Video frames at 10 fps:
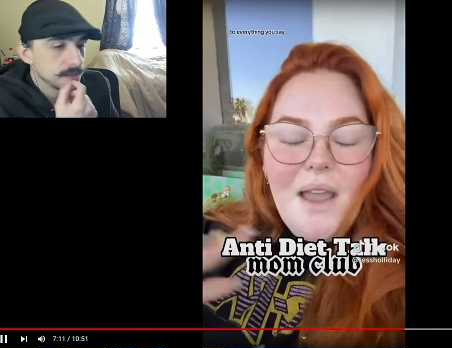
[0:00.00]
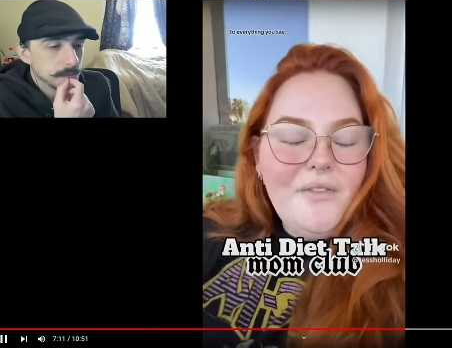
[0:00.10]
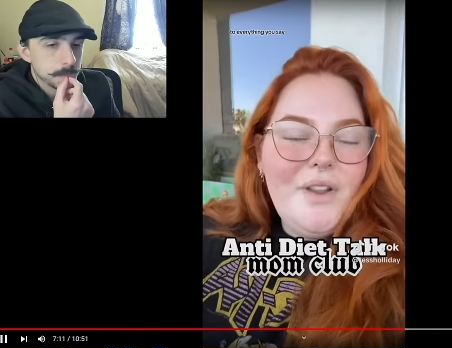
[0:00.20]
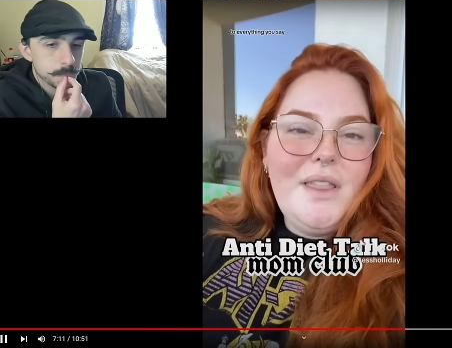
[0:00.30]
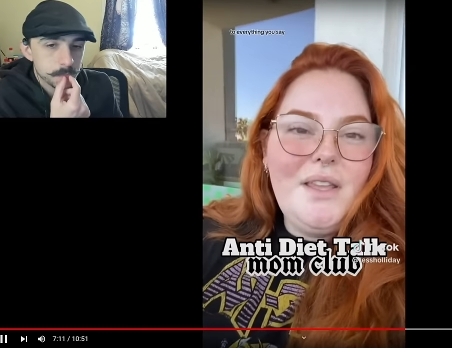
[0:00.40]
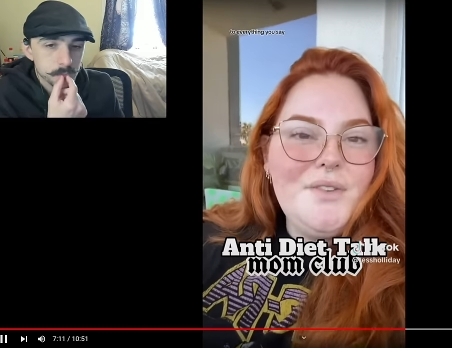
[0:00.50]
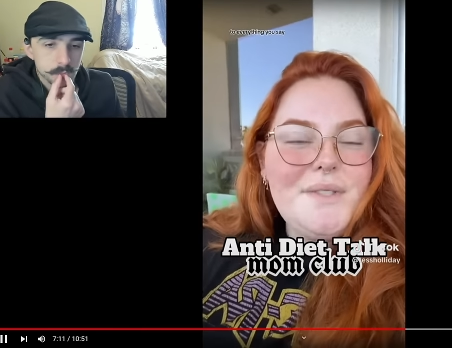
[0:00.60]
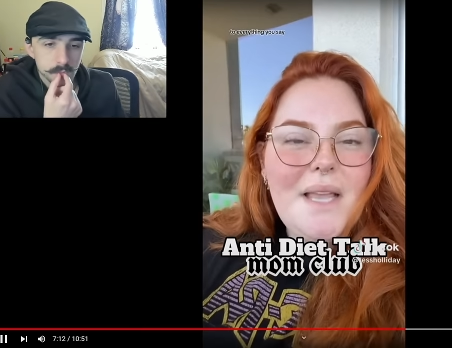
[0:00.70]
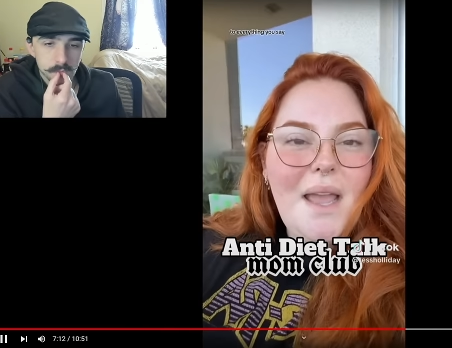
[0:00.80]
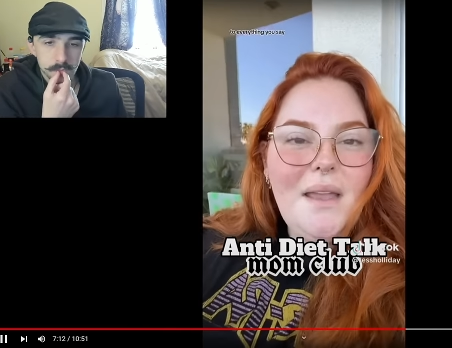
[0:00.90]
Speaker 1: everything you
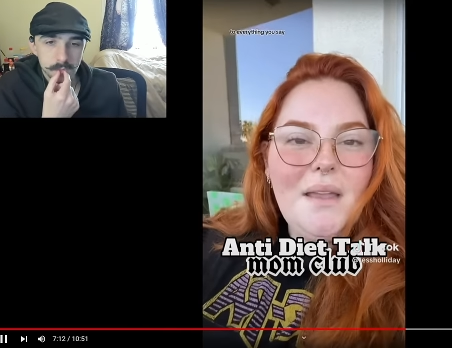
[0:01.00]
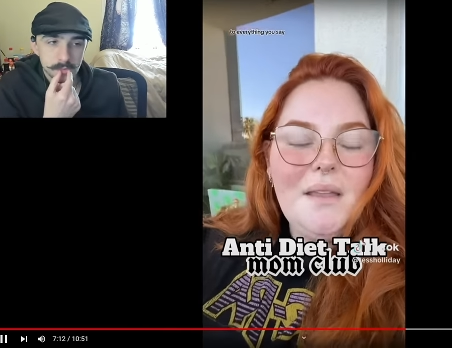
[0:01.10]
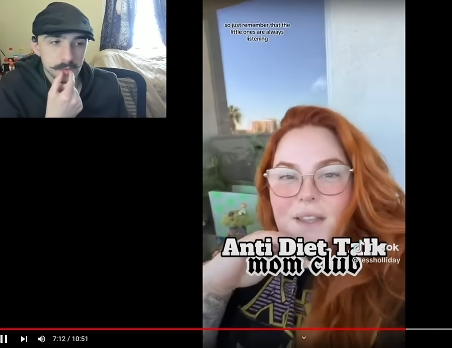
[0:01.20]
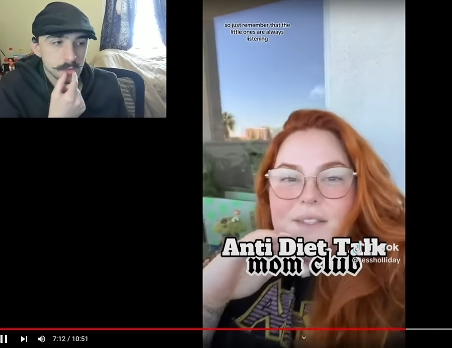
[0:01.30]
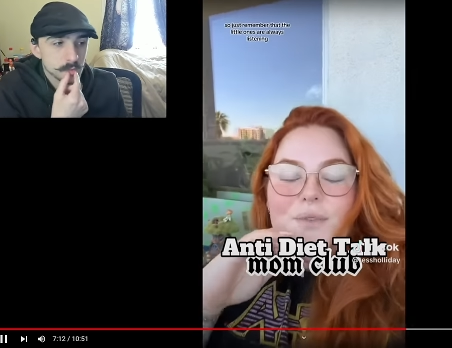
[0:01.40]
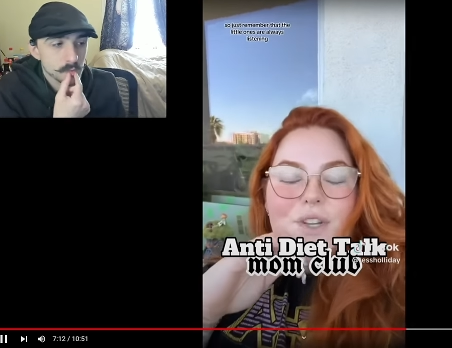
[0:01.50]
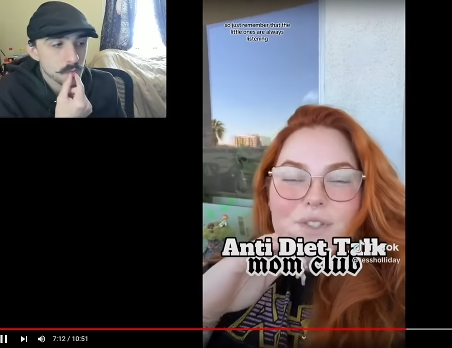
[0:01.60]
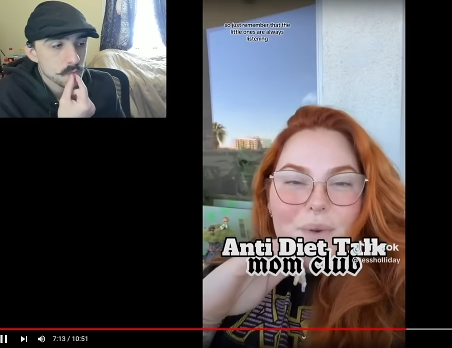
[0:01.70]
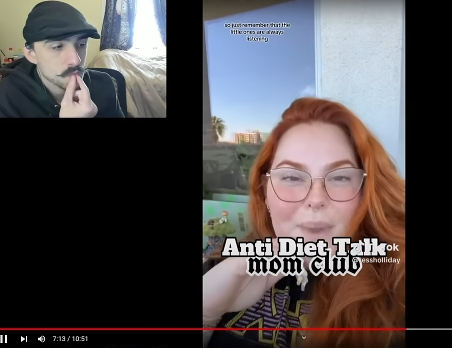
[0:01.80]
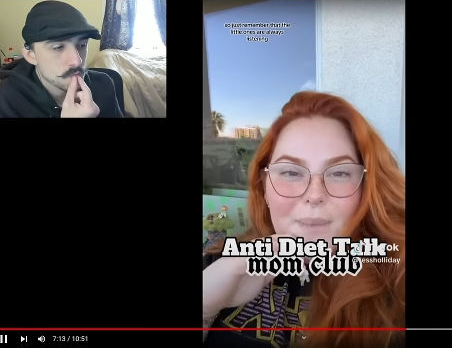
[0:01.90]
say. So just
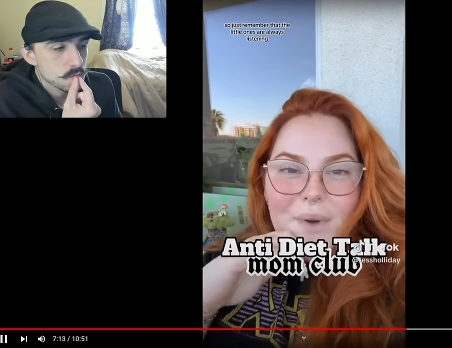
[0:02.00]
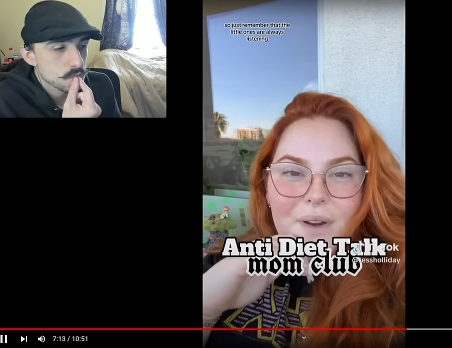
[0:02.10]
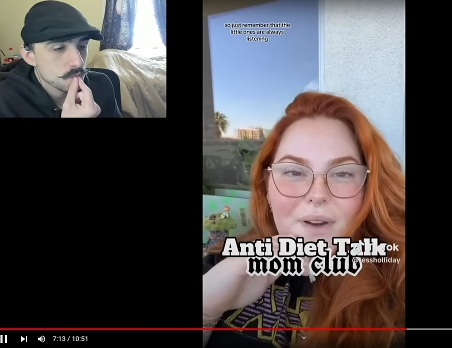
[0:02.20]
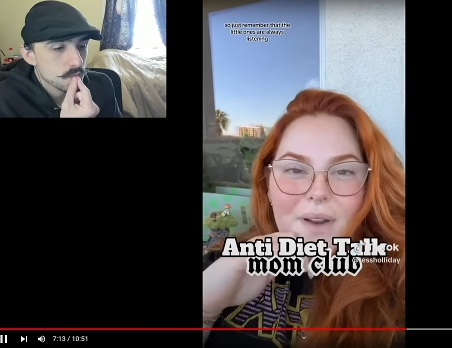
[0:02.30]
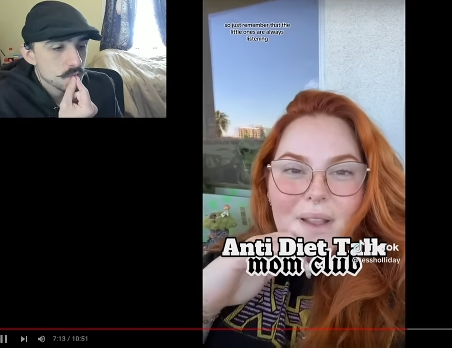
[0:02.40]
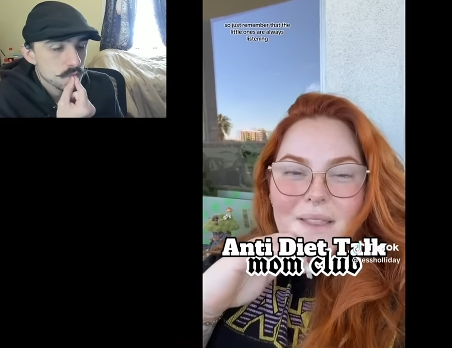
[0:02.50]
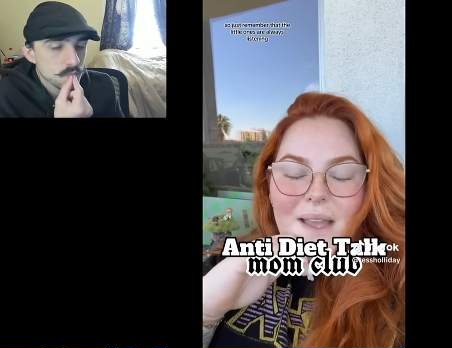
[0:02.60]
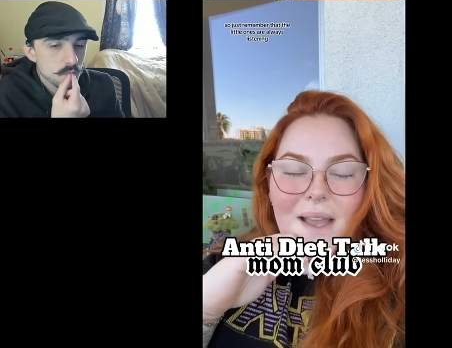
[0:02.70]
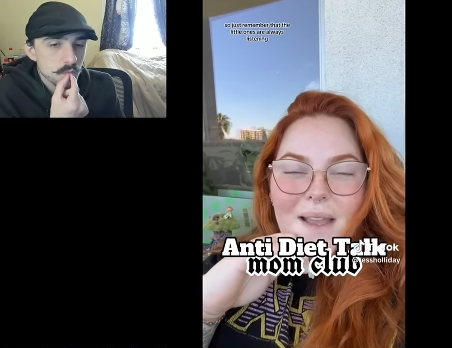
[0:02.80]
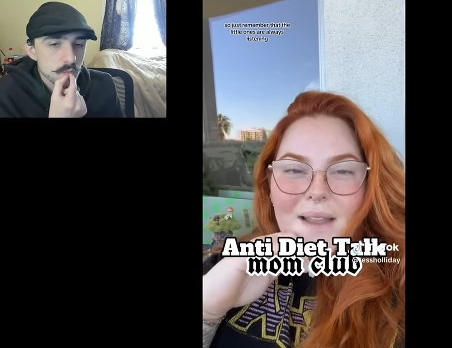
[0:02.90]
remember
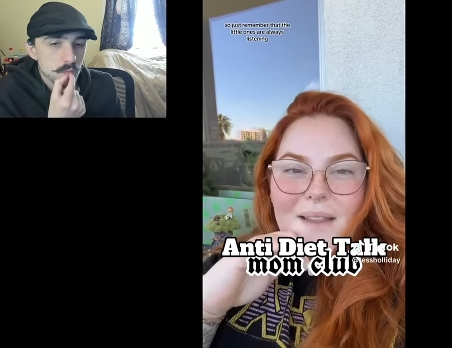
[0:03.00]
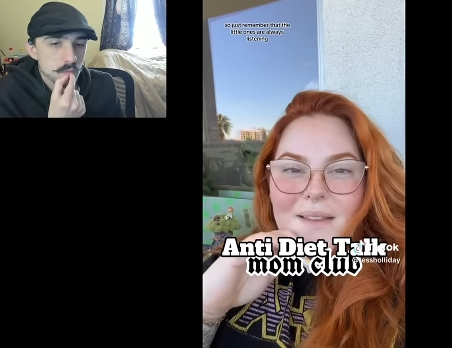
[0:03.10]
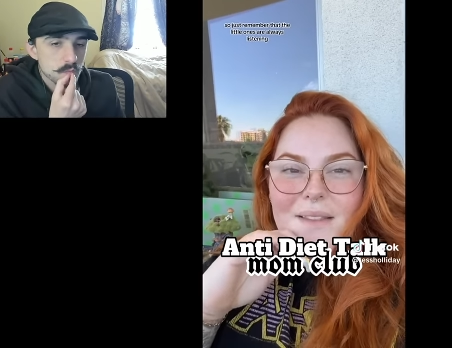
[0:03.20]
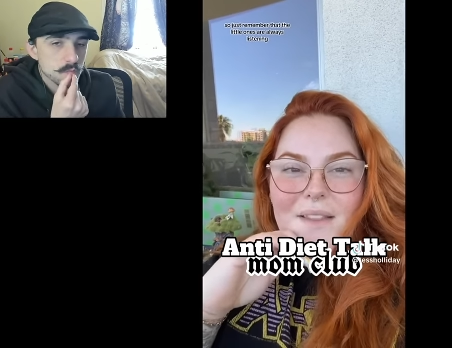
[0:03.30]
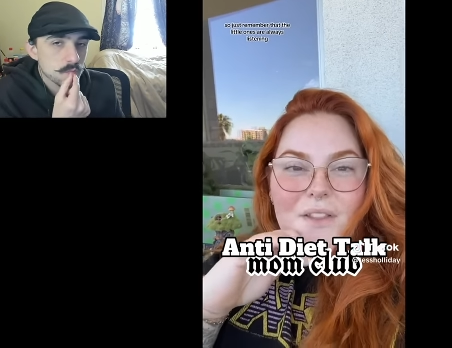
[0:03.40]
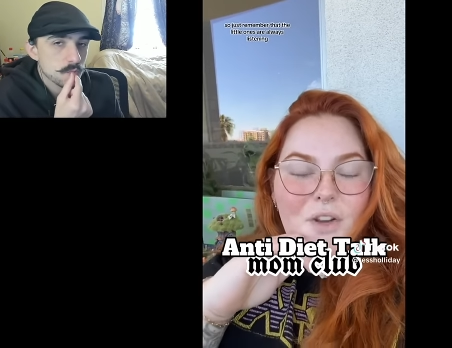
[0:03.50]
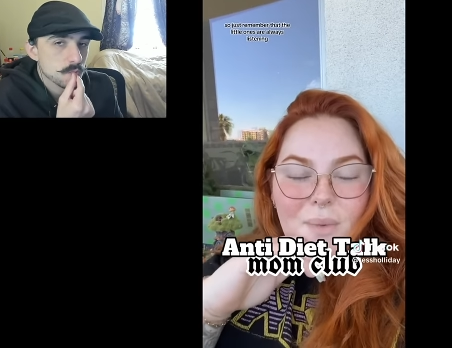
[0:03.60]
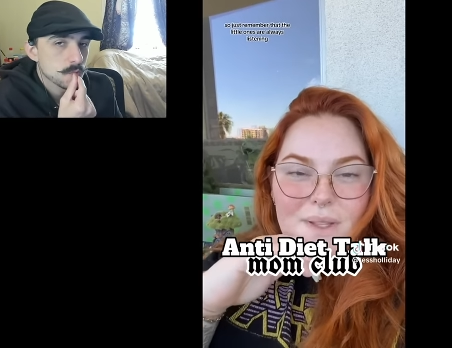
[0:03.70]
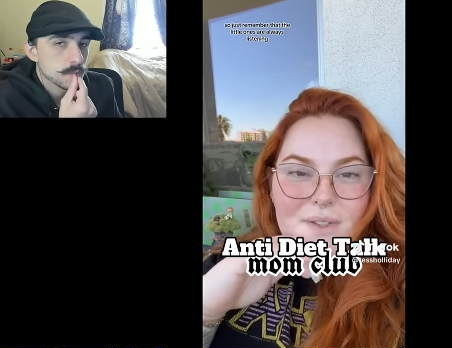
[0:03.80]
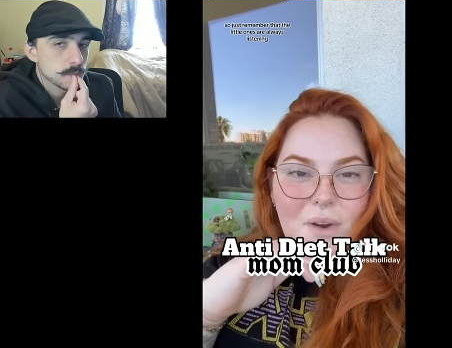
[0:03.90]
that the little
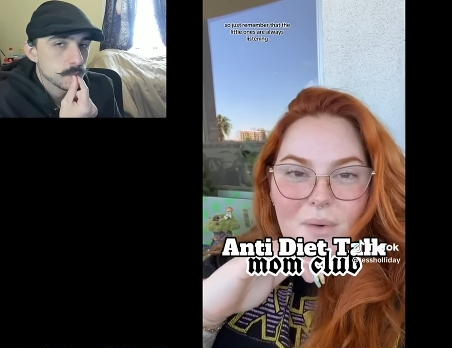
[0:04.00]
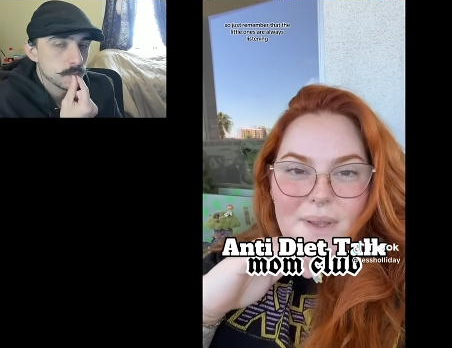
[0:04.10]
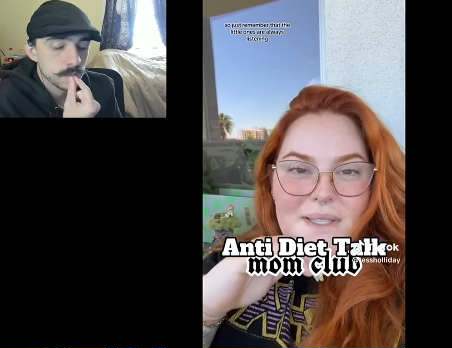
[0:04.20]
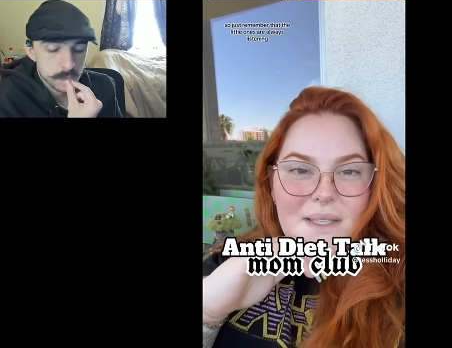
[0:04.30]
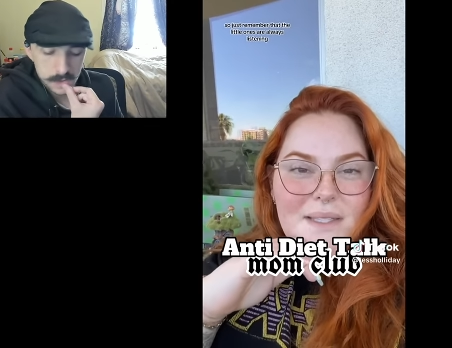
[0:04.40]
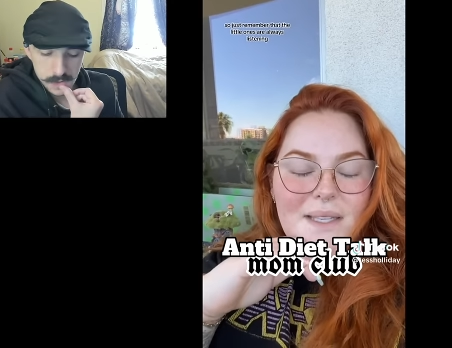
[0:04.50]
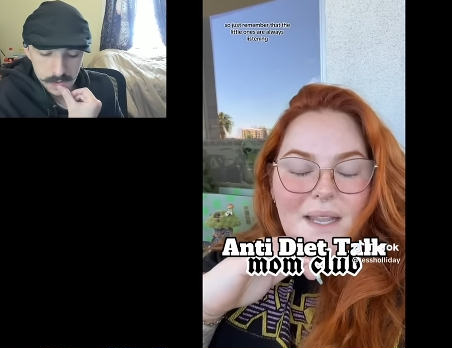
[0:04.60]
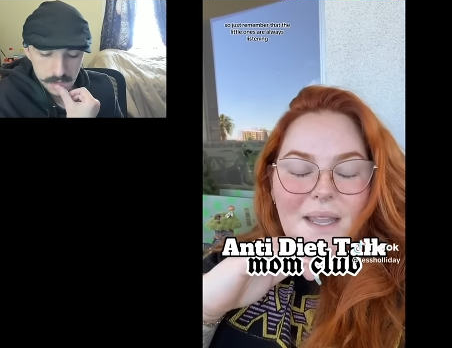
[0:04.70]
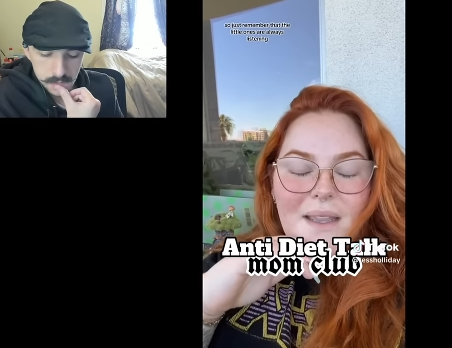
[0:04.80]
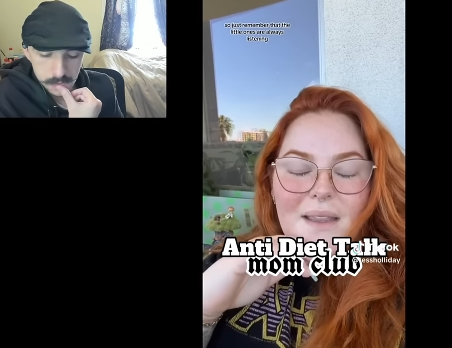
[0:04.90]
ones are always
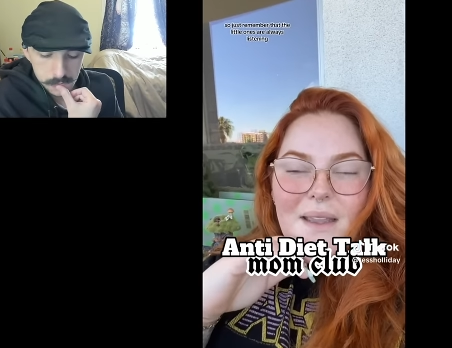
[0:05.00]
listening.